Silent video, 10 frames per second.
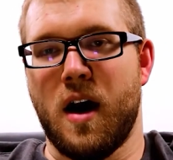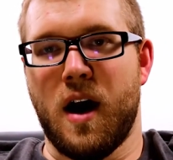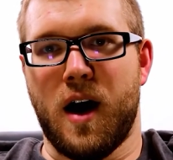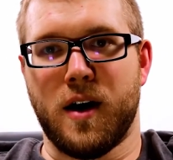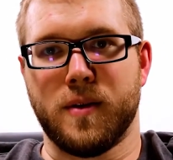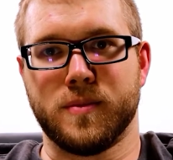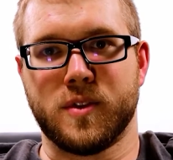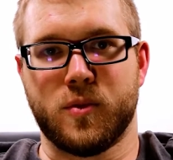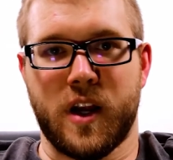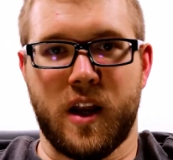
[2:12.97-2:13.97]

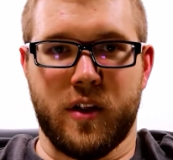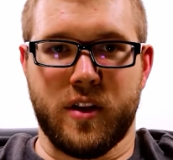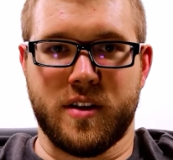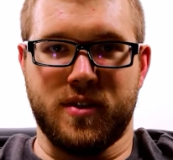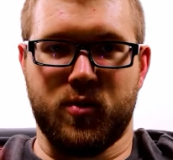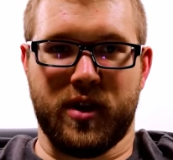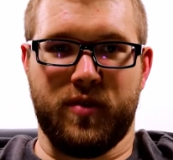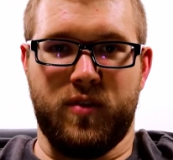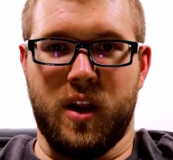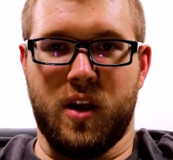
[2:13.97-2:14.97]
So right now this is what the
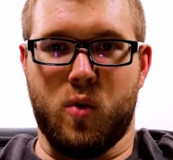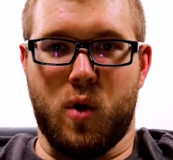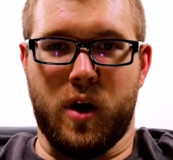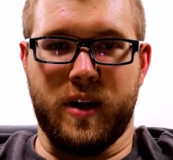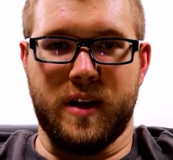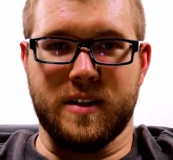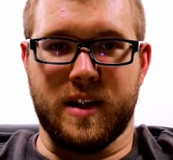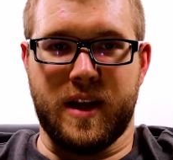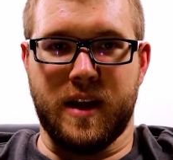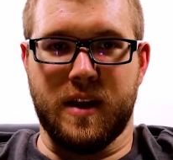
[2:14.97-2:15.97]
video quality is
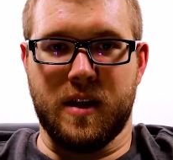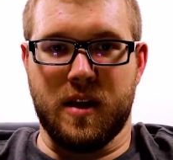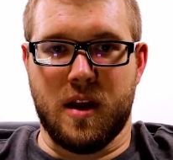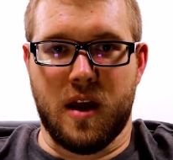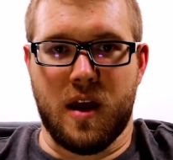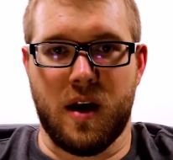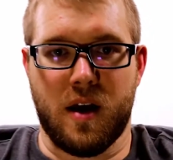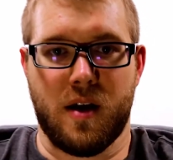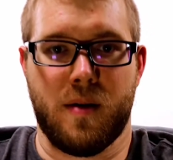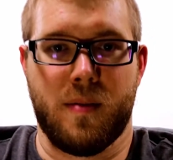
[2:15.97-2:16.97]
like.
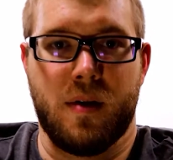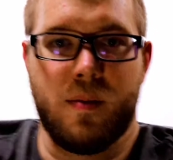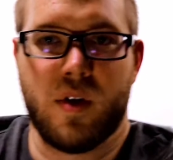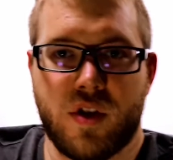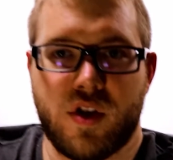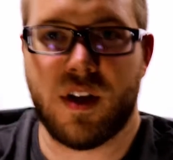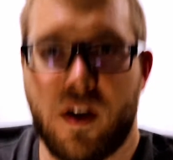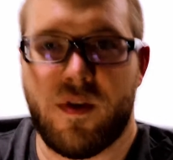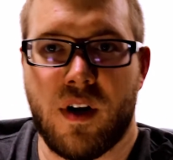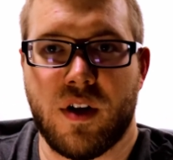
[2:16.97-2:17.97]
I'm going to just see
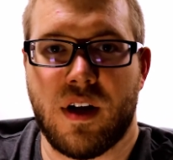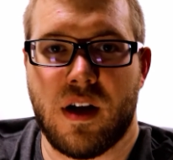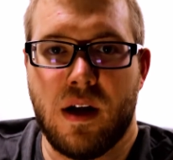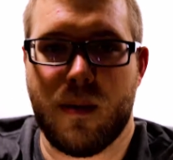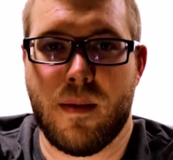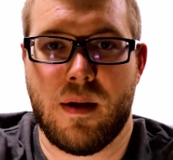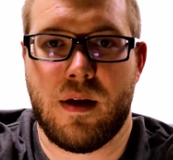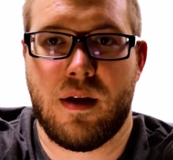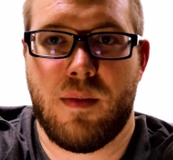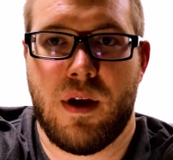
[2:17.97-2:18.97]
if I can just kind of,
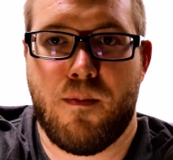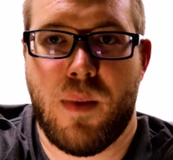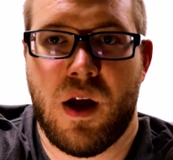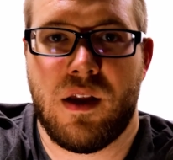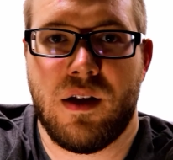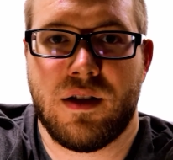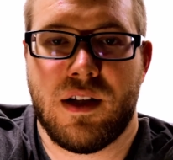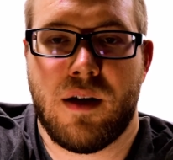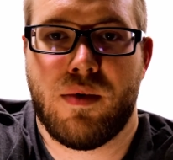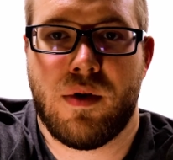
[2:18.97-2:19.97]
let me pick this
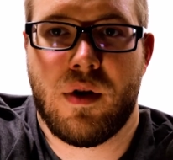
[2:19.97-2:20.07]
up.